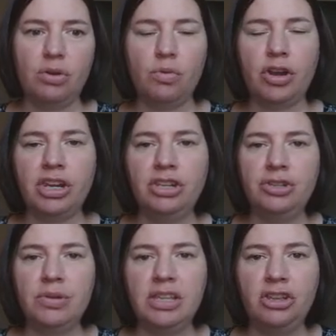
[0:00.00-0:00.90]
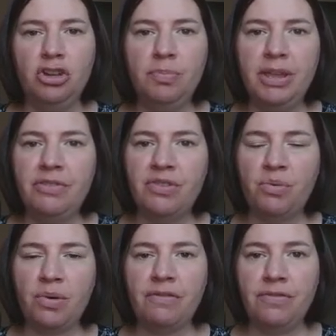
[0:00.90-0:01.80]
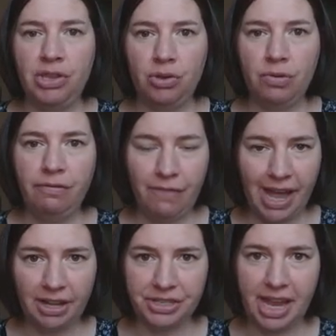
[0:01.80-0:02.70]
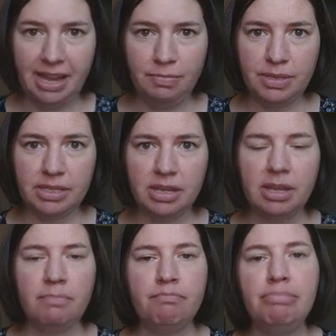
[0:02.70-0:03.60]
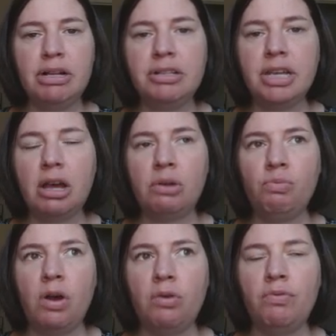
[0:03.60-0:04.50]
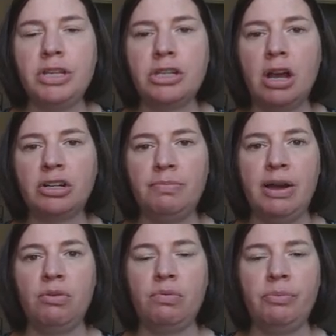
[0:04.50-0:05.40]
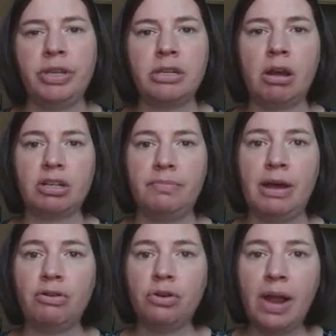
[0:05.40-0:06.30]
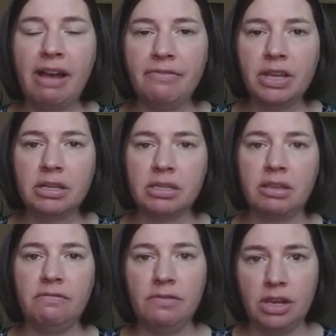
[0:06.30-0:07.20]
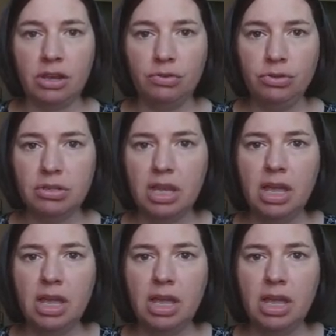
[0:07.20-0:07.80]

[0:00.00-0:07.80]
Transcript: We're going to do a little bit of a review of file types, building on what we talked about when we talked about graphics and videos.